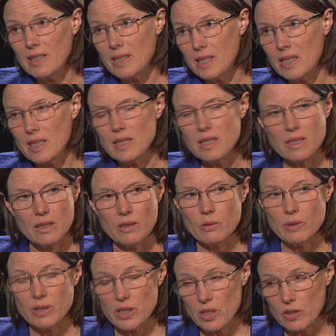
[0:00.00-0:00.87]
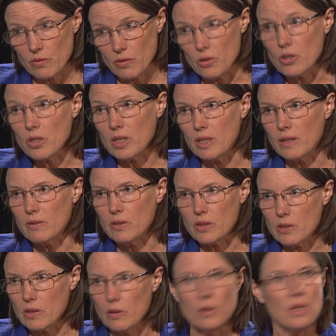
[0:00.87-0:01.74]
is our waste diversion
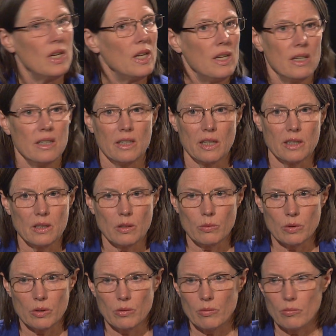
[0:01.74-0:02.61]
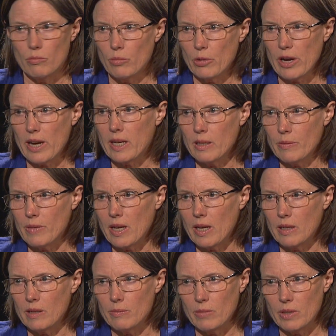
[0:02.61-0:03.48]
level. So not that we're bragging
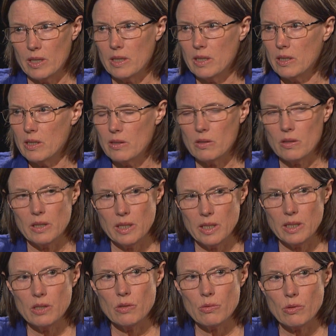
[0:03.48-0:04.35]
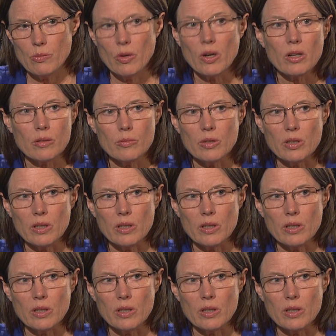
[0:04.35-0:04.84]
about it, but it is remarkable